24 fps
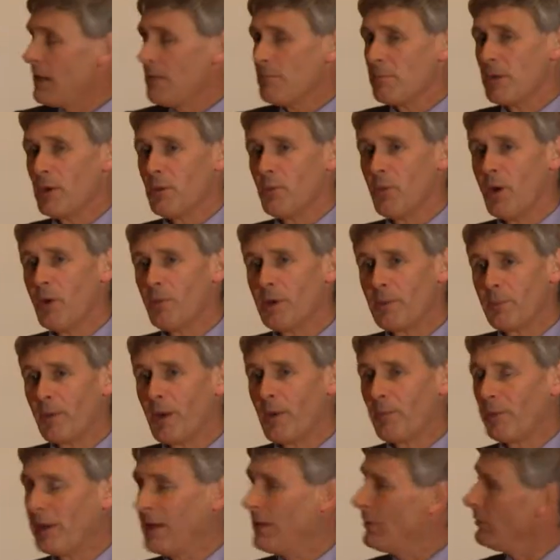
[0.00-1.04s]
But what we're
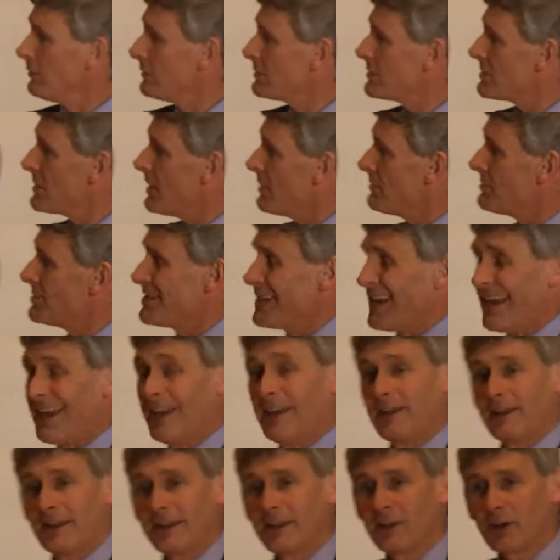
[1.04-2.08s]
probably also
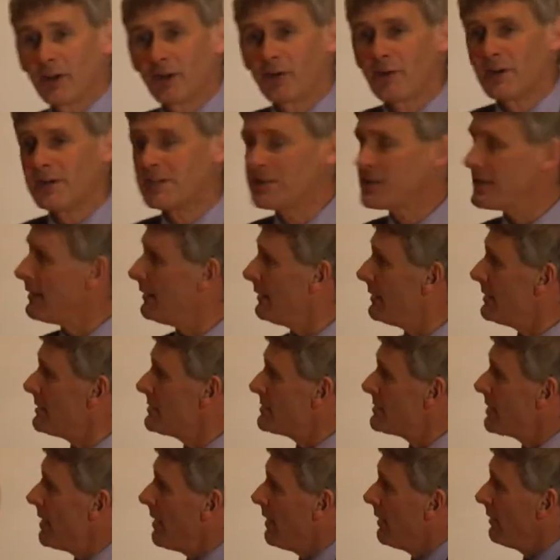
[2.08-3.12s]
seeing, and increasingly
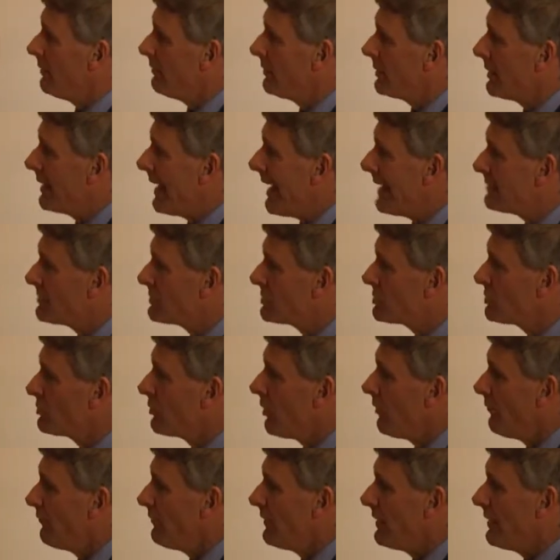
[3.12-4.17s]
so, are
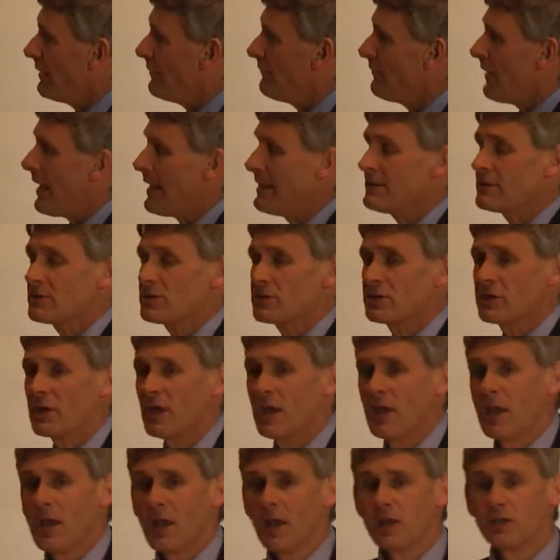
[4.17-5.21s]
catastrophic events
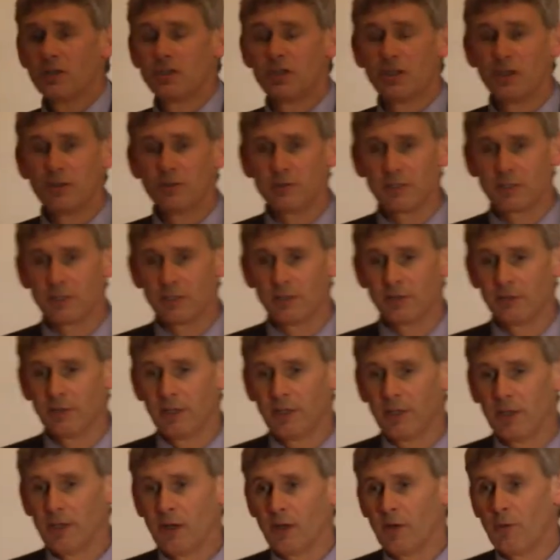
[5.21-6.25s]
due to
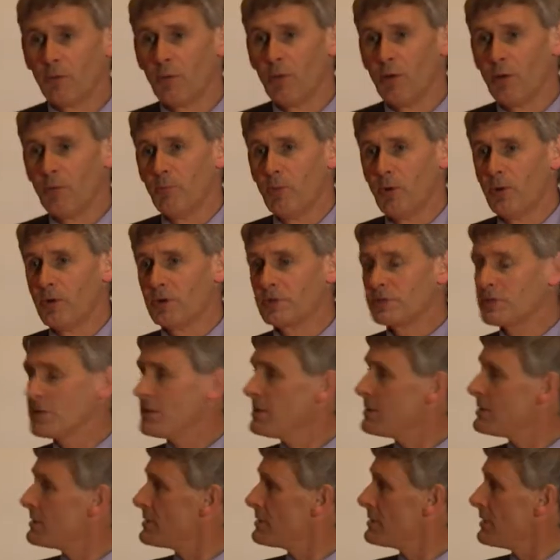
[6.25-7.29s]
warm
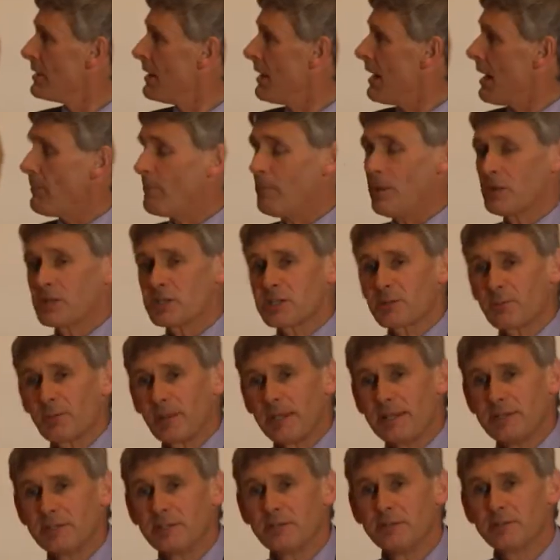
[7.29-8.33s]
waters,
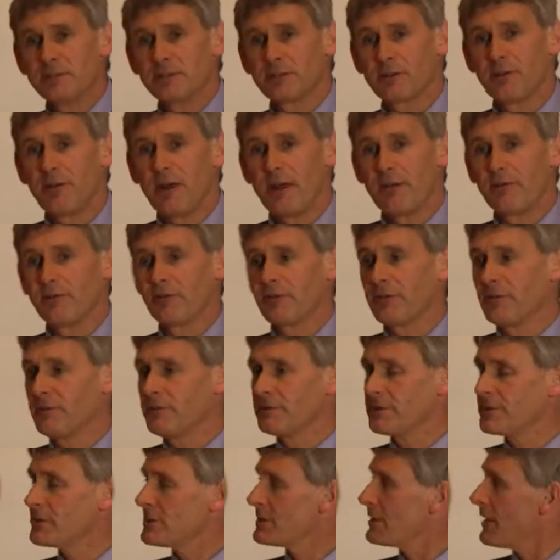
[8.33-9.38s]
possibly due to crown of
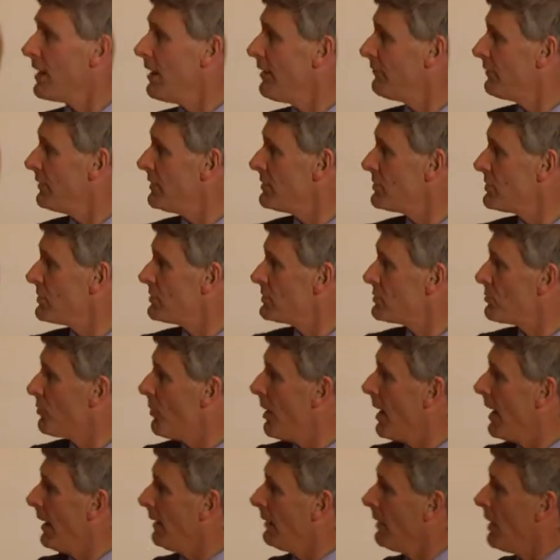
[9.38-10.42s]
thorns starfish as
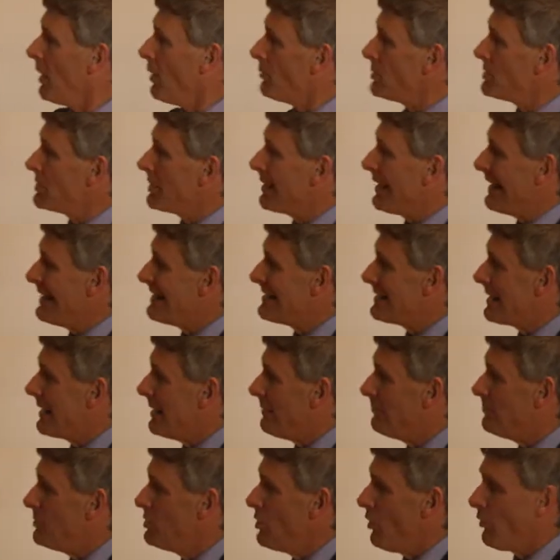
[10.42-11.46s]
well, which are going to
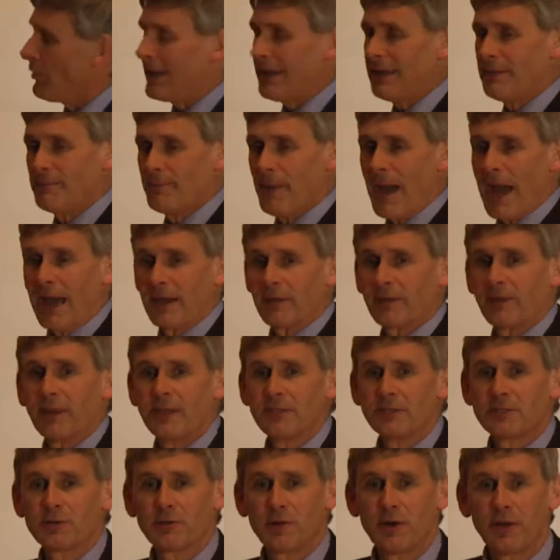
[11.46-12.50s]
keep knocking back
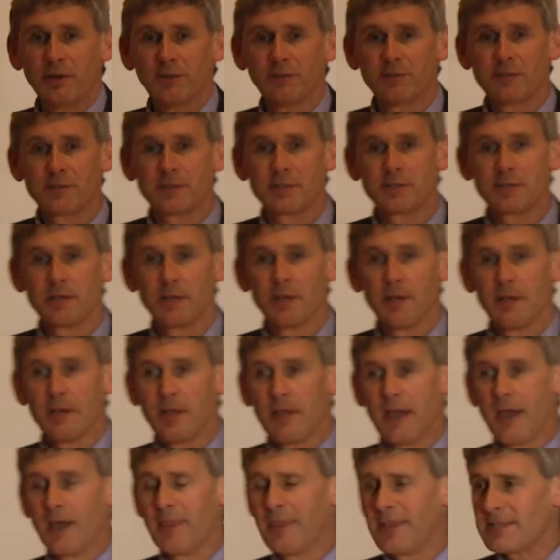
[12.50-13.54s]
these reefs.
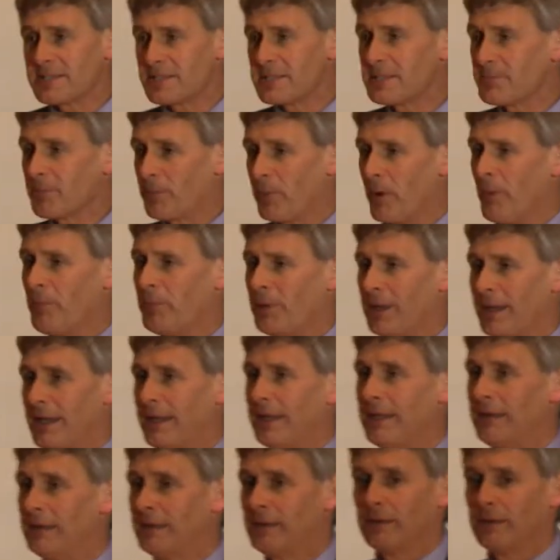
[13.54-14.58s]
And this is
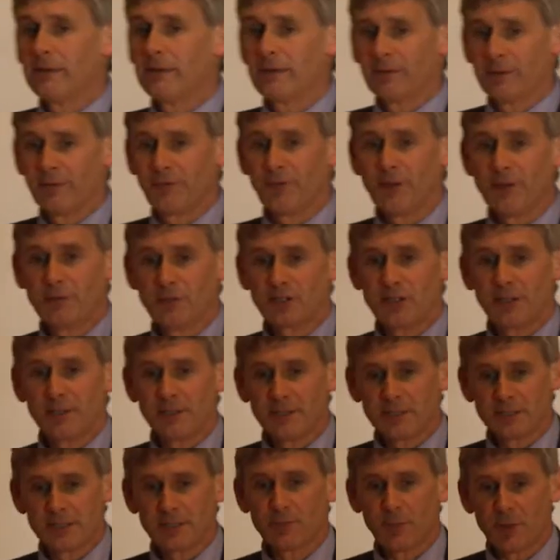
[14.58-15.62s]
probably the future.
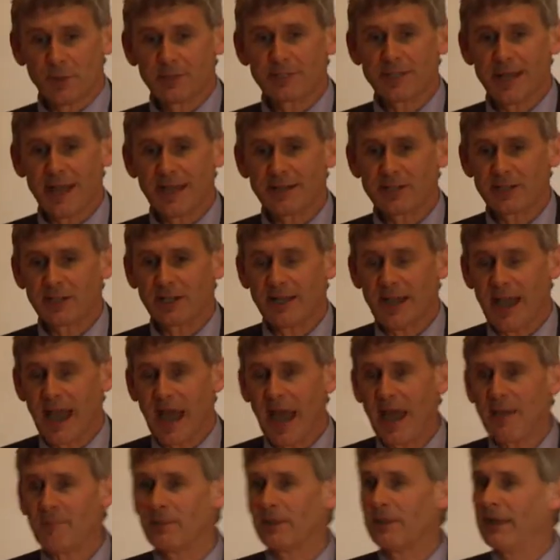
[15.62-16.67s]
This is what's actually
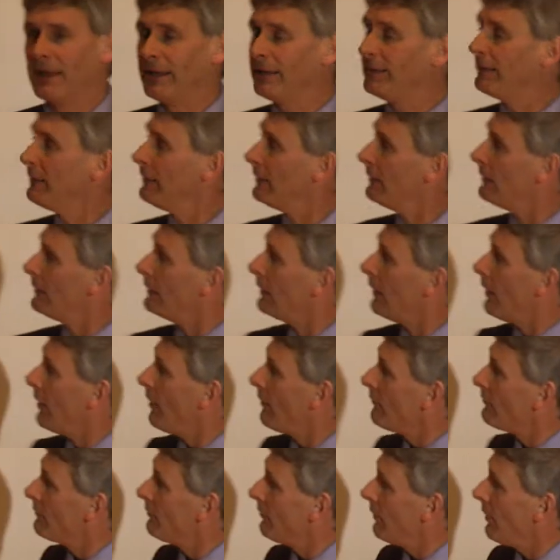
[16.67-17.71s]
happening
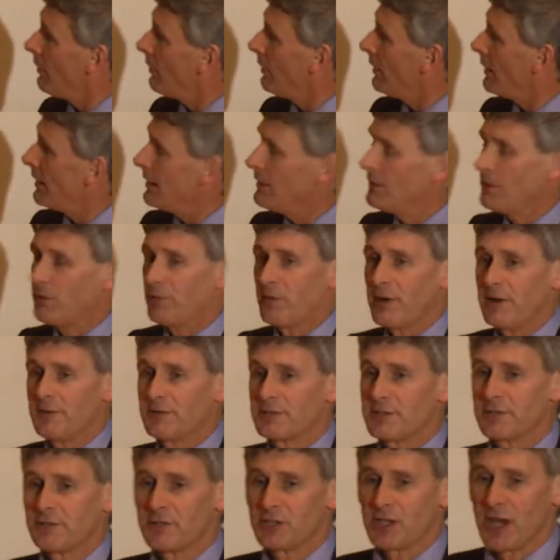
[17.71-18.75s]
in the
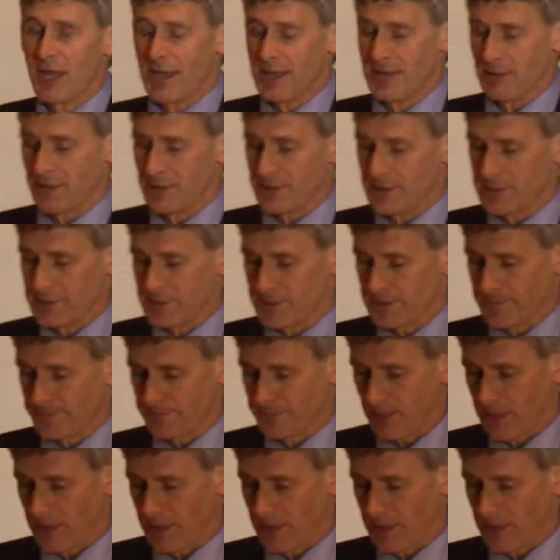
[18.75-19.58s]
reefs of Chagos.